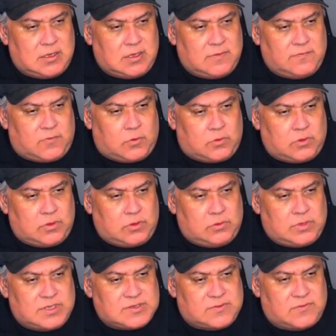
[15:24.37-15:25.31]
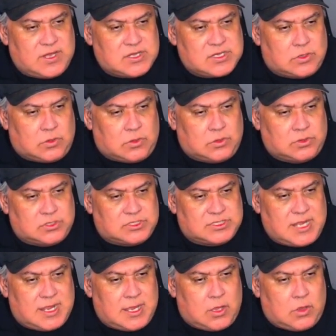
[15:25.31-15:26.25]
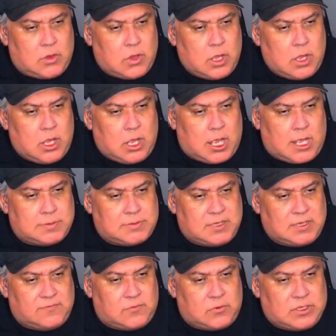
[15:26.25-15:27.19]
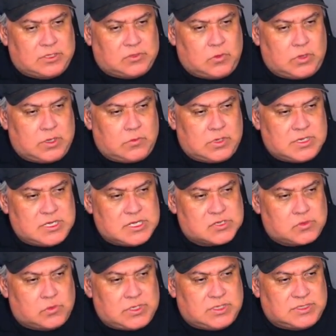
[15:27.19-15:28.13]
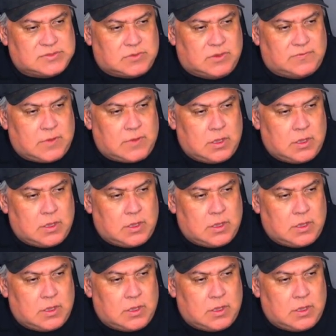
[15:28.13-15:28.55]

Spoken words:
for reservation holders now opting for the 21-inch wheels with